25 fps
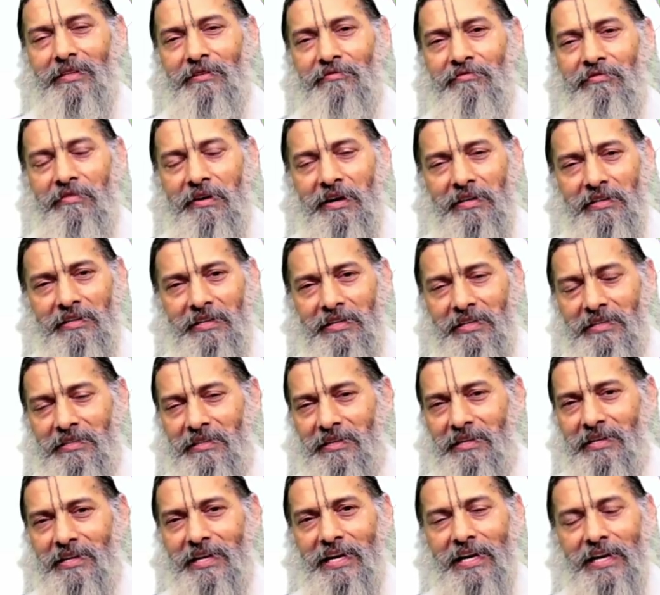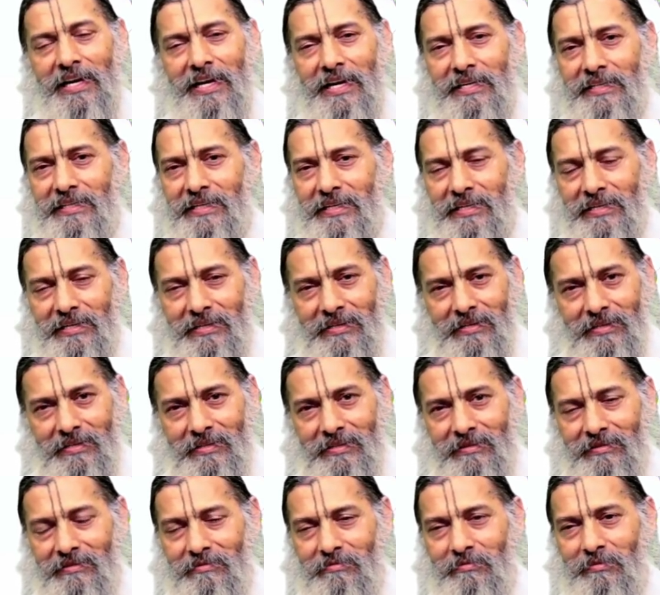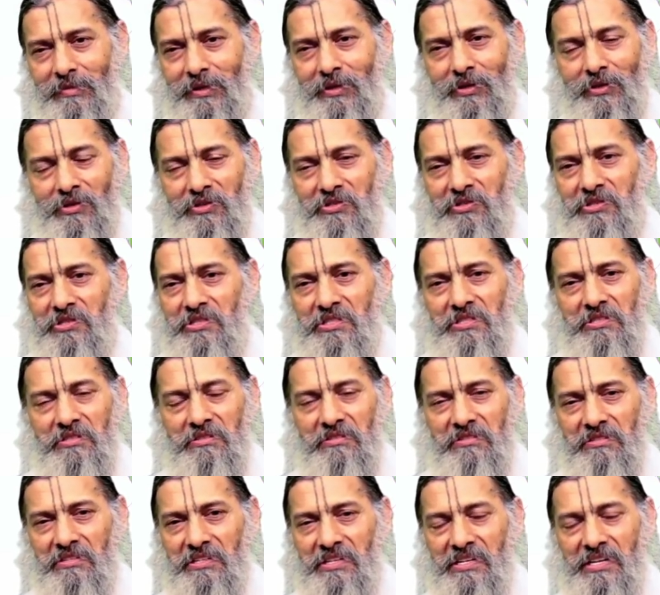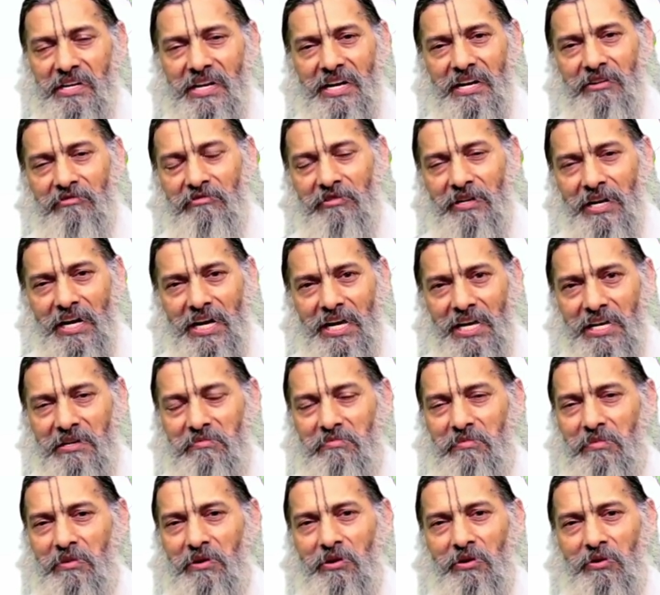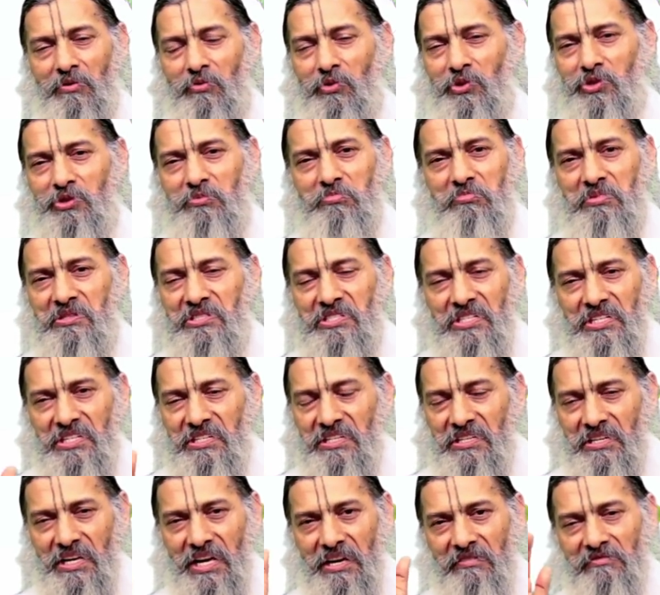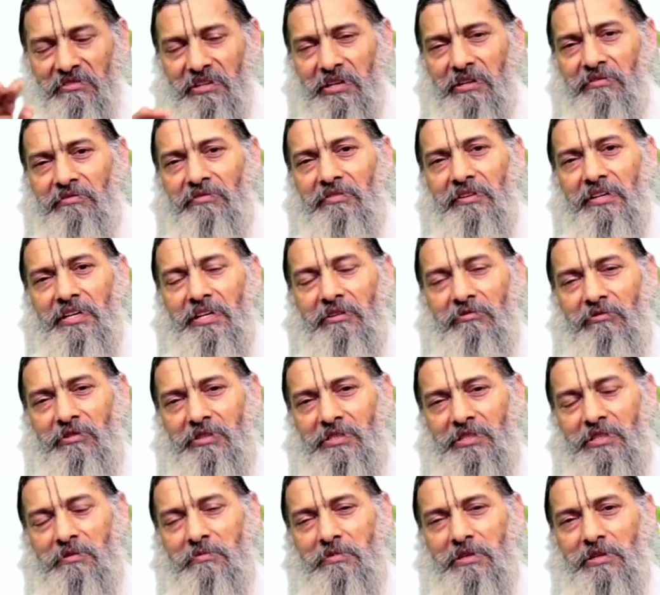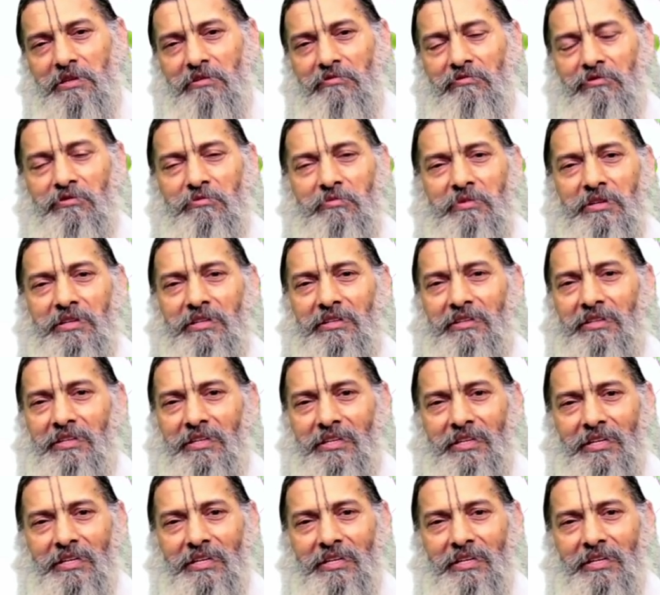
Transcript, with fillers: the father either neglected because didn't have time or was busy having an affair with some other woman.